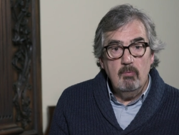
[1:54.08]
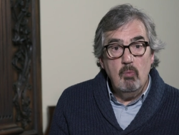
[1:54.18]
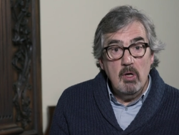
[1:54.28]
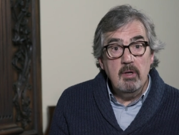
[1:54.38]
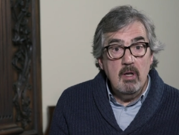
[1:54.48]
of
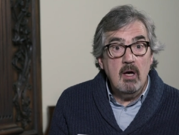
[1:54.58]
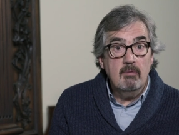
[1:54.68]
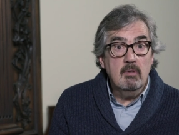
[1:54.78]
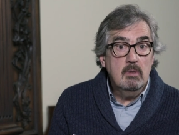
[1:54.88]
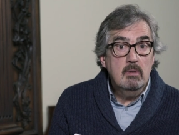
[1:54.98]
one
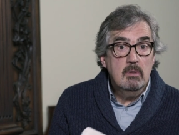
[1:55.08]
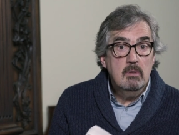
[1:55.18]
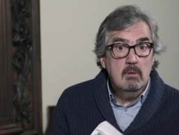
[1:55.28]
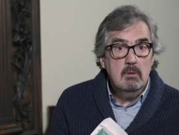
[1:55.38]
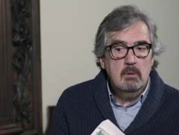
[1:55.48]
novel.
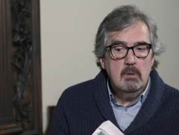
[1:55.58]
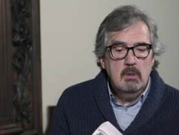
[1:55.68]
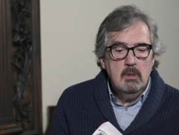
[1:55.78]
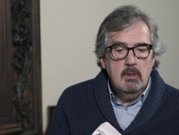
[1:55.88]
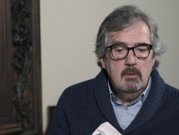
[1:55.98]

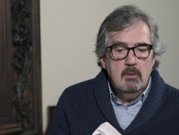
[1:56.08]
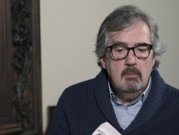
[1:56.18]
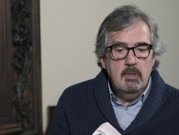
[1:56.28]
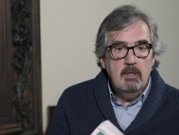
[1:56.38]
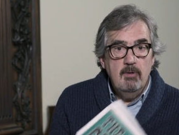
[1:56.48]

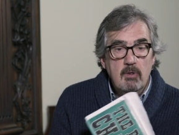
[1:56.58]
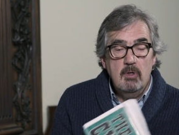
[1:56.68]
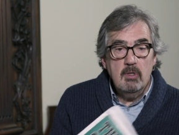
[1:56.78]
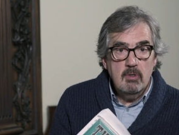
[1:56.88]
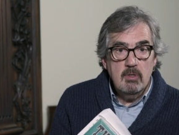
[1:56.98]
But if you're
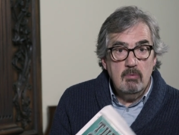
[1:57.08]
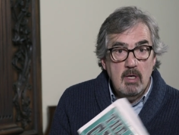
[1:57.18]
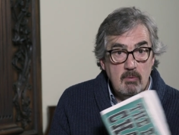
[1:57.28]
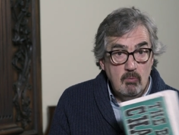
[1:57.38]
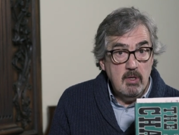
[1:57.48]
only going to
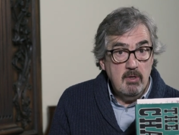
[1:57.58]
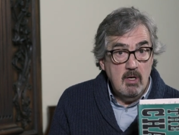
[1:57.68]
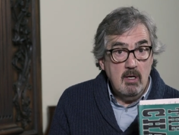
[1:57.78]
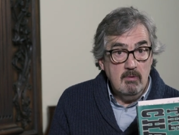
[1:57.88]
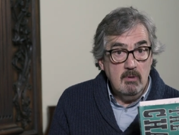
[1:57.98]
write one
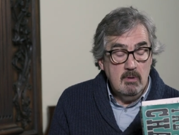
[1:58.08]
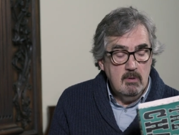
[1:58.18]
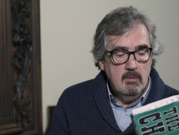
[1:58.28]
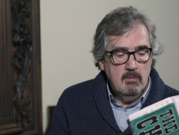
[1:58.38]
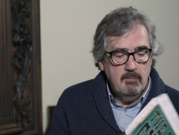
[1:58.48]
novel,
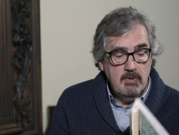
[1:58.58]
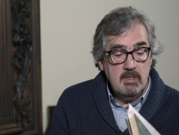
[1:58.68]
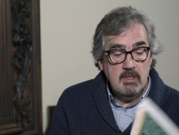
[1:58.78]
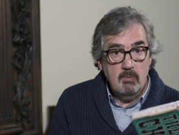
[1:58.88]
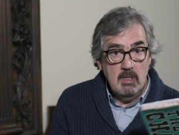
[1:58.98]

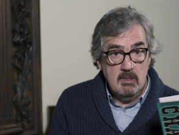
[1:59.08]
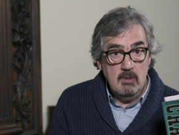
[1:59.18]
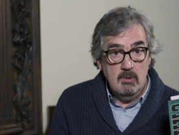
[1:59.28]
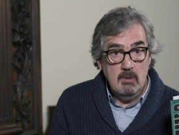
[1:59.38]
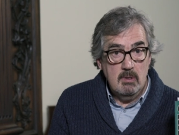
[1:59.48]
this is the way to
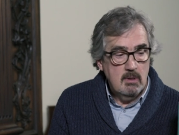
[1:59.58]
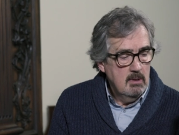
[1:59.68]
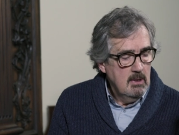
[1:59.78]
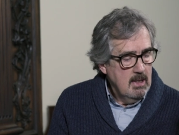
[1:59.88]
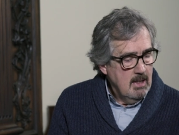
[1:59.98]
do it.
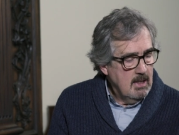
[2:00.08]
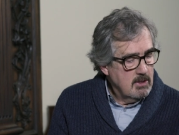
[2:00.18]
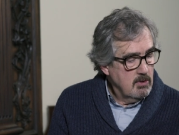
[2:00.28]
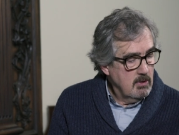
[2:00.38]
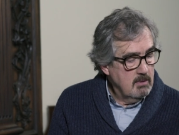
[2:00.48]

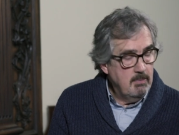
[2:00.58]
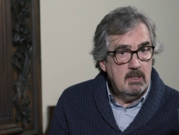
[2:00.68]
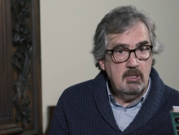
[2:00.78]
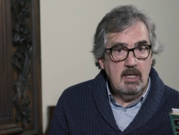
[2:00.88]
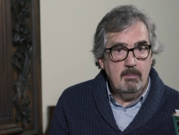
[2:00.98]
It's called The
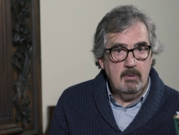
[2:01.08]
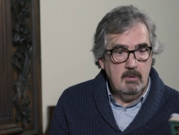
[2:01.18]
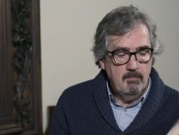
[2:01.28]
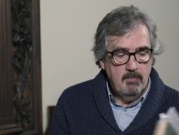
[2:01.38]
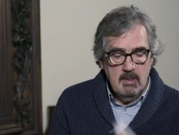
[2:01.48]
Big
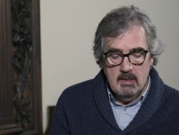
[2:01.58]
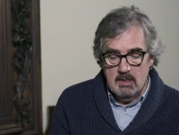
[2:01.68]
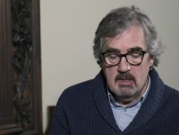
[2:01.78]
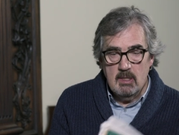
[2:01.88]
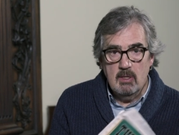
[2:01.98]
Chapel.
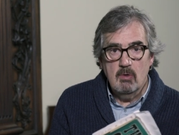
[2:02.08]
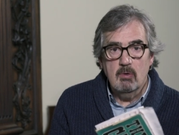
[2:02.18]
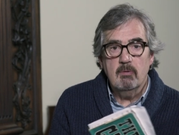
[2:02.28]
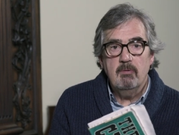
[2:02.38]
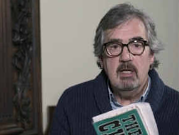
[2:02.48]
This is the
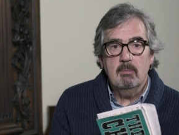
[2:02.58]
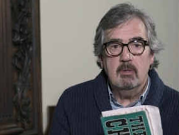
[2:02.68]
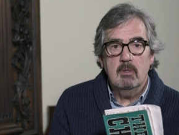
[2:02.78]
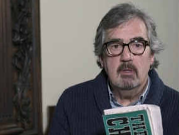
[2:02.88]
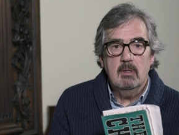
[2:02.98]
old
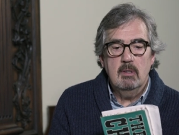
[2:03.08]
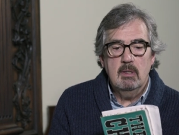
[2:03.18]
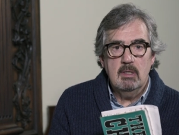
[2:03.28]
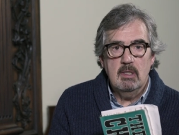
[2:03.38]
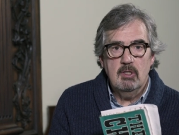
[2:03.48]
Faber
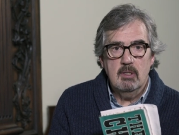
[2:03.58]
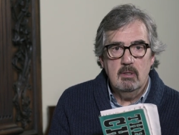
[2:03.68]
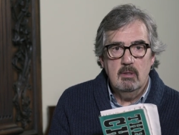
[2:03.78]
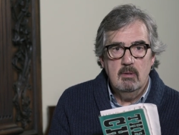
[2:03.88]
edition